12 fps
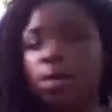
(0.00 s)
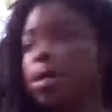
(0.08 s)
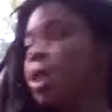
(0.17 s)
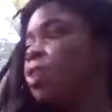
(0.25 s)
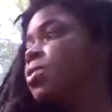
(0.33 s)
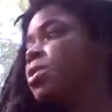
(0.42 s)

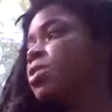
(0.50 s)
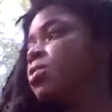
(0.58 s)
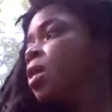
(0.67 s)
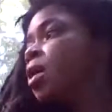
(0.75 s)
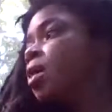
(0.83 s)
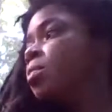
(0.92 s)
can you see
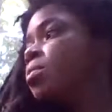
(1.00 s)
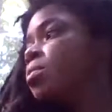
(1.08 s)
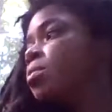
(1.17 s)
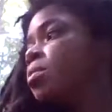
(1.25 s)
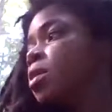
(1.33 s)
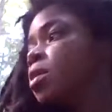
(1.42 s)
um
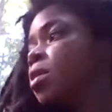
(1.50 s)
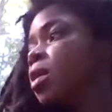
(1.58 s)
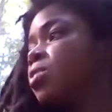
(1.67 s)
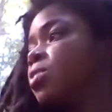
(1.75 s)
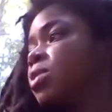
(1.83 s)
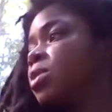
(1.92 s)

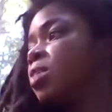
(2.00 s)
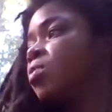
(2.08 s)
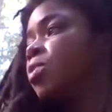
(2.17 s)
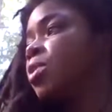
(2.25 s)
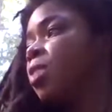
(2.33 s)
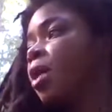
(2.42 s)
can you see him
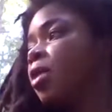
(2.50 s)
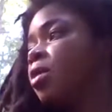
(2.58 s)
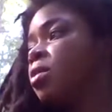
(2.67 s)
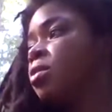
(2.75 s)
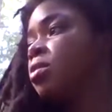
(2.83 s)
with the water?